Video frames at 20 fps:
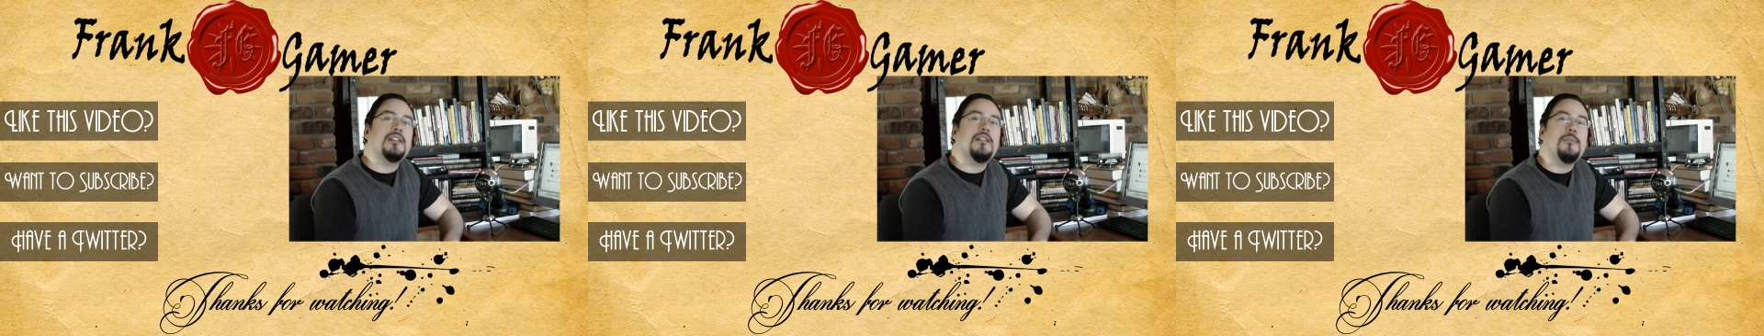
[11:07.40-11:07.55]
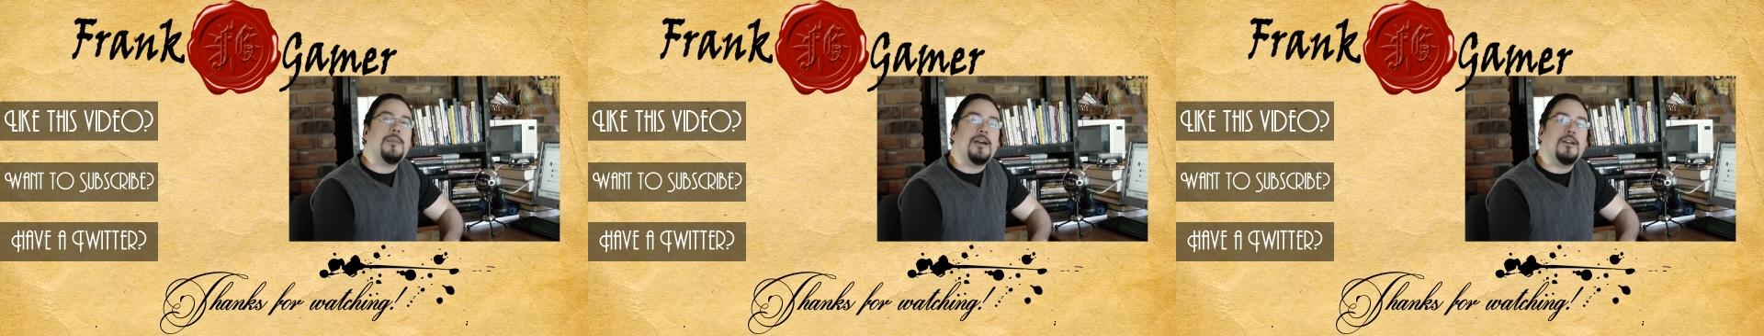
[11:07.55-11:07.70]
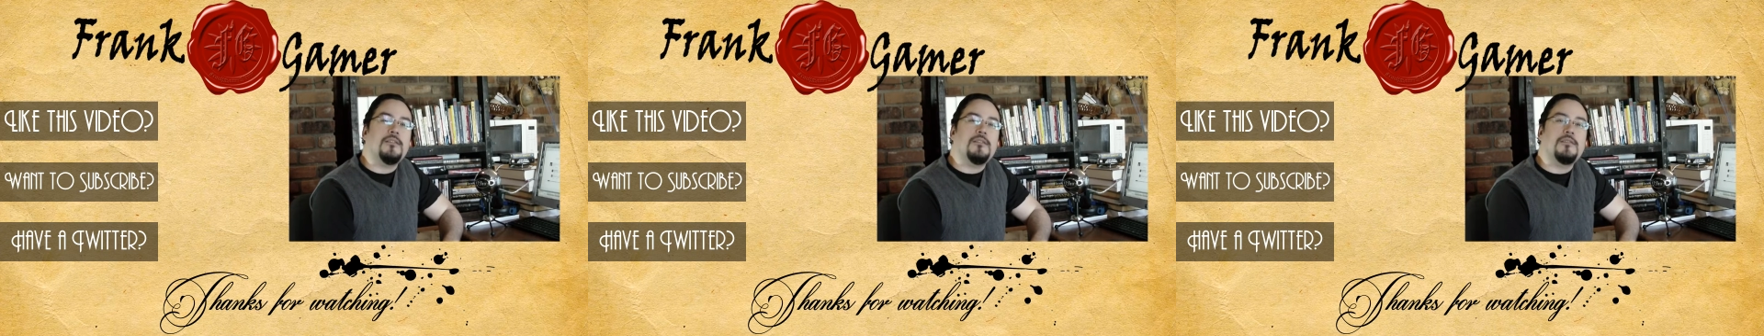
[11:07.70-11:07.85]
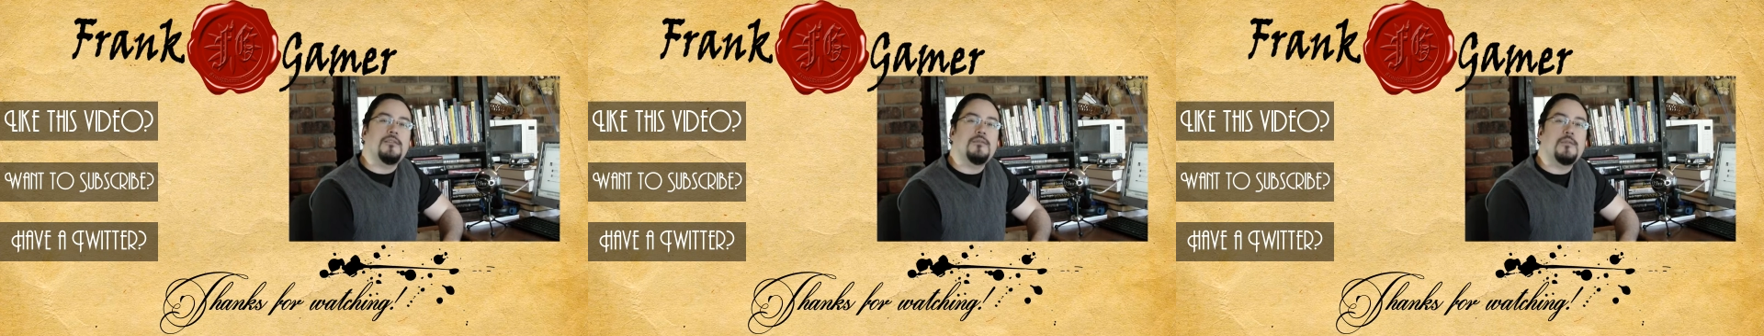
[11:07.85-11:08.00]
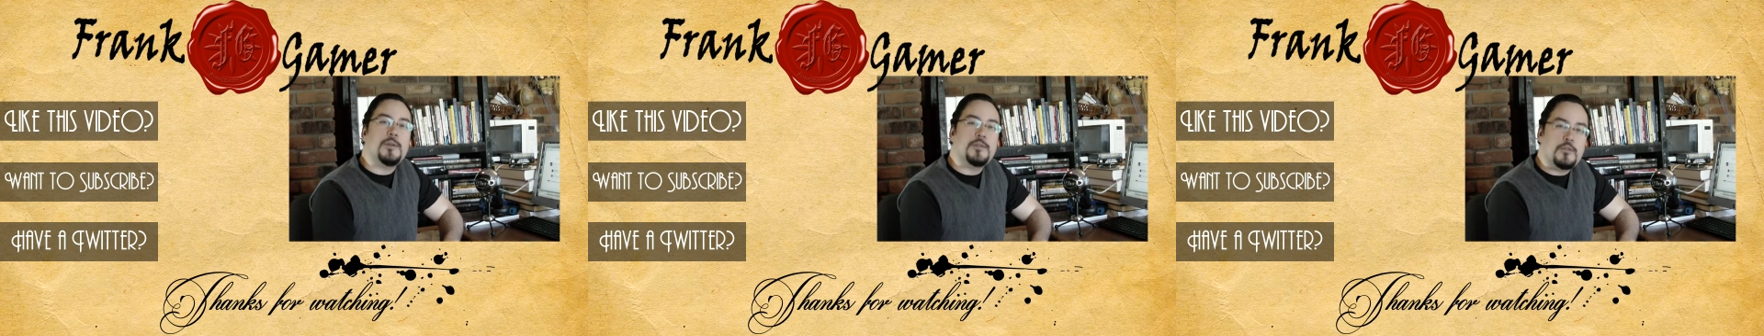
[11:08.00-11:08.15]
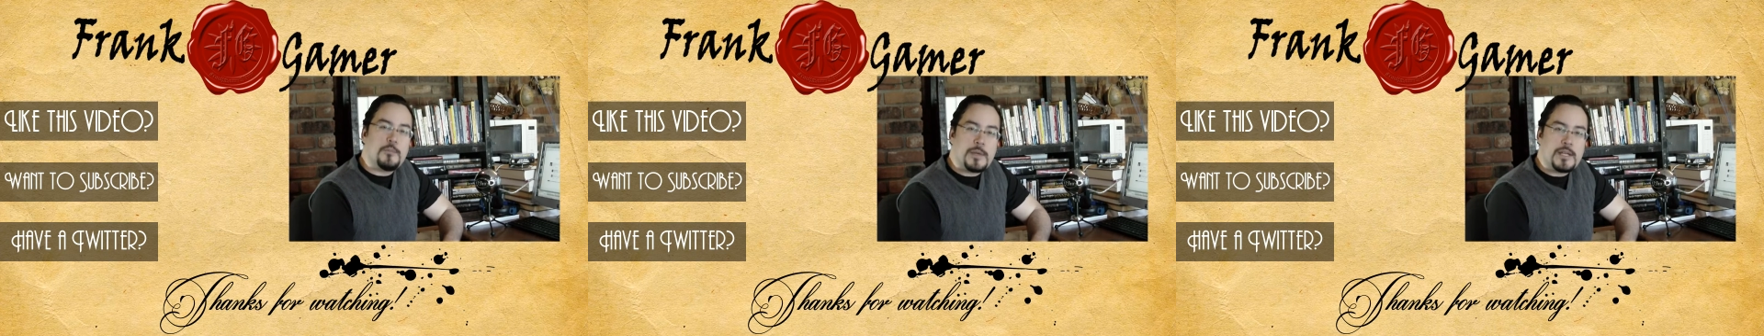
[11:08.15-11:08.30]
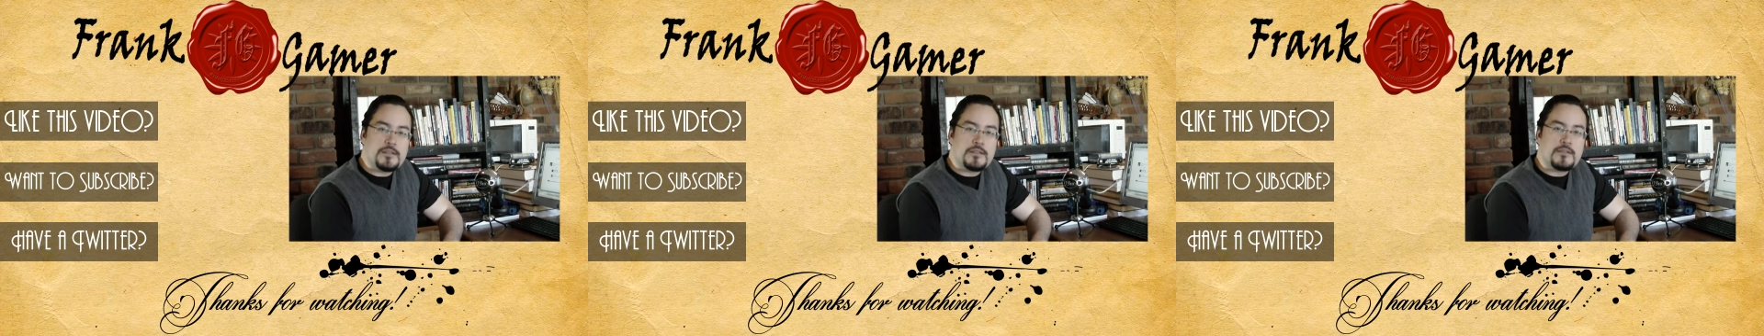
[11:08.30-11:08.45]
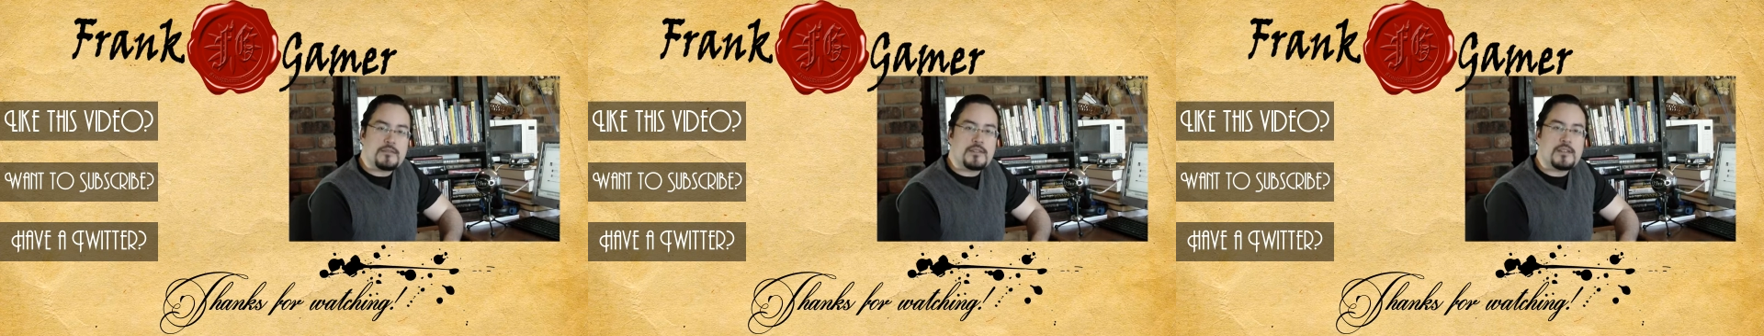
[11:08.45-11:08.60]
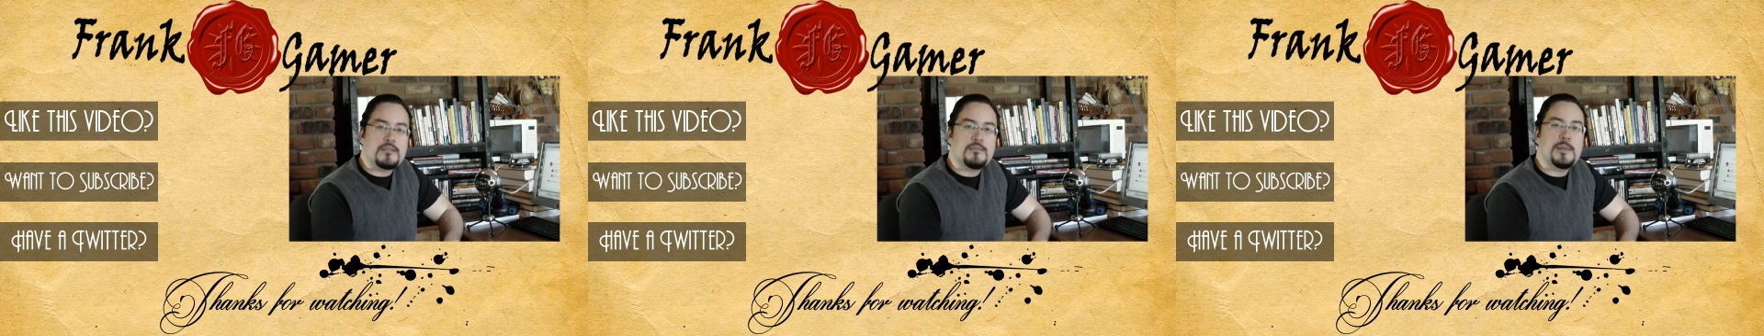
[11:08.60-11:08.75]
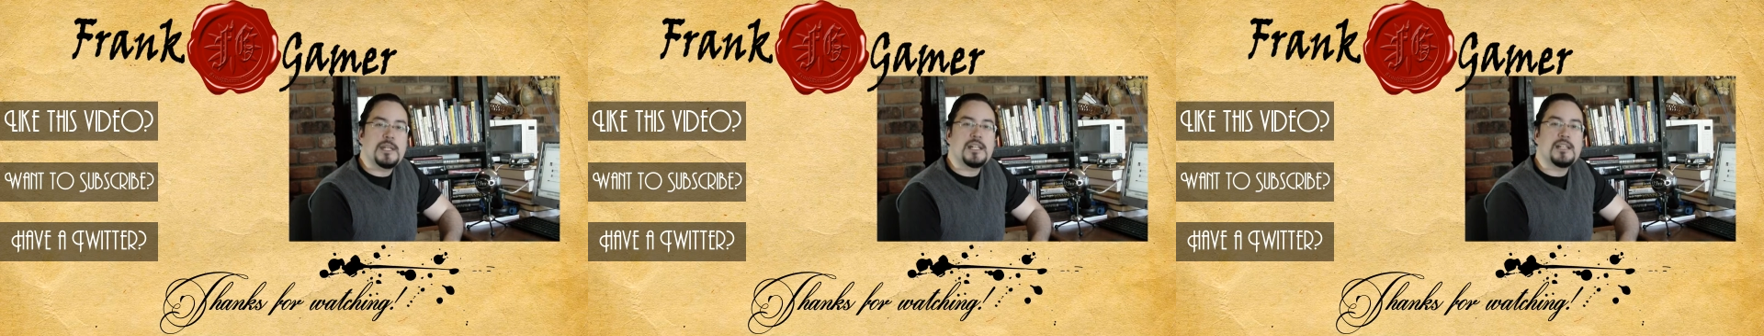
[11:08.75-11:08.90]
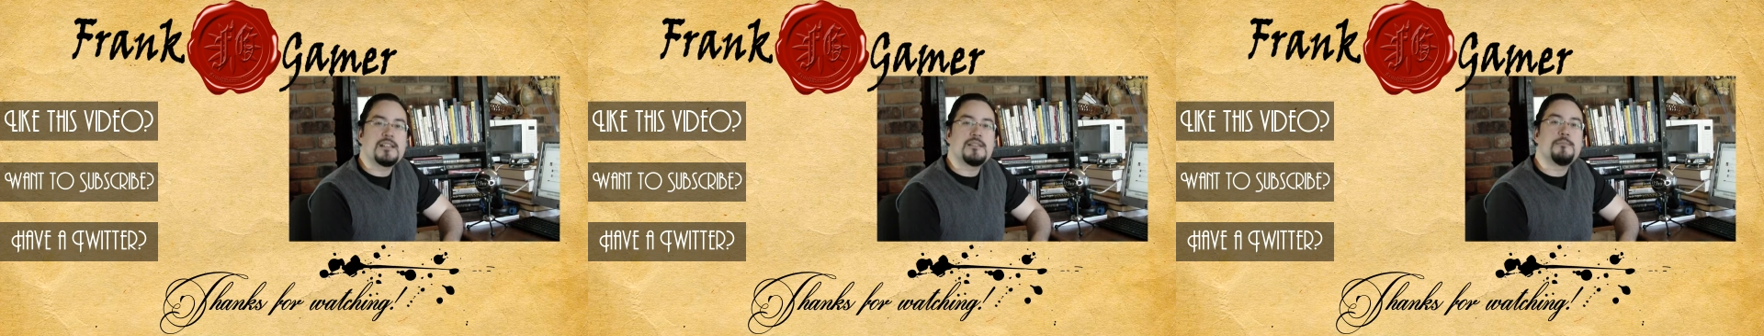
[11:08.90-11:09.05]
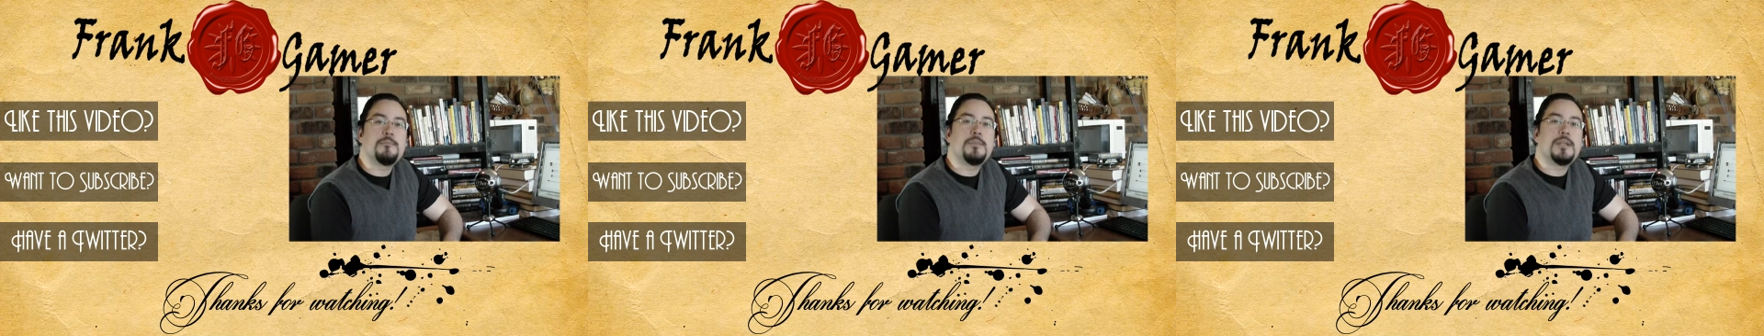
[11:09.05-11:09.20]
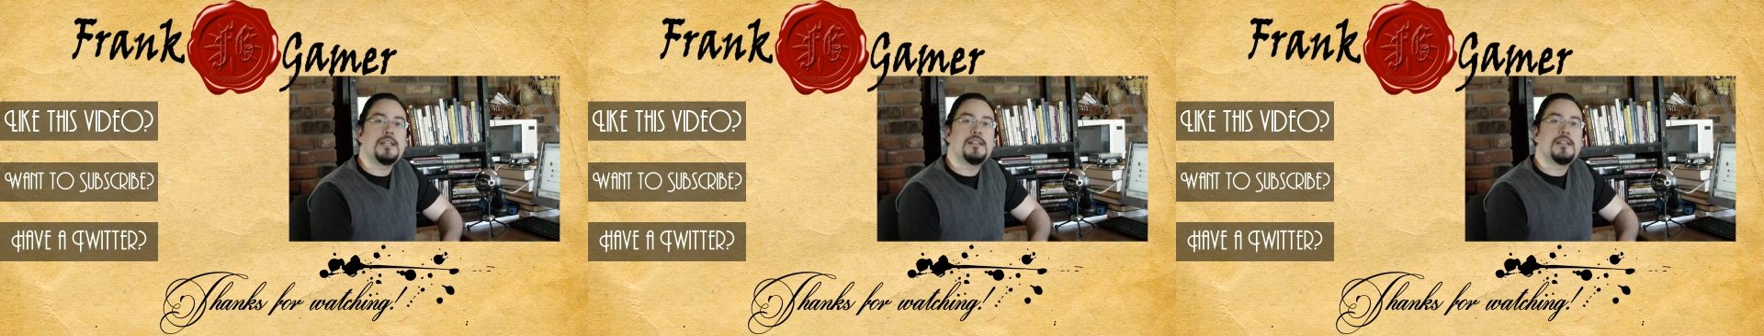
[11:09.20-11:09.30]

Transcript: check them out. Retromancers has been a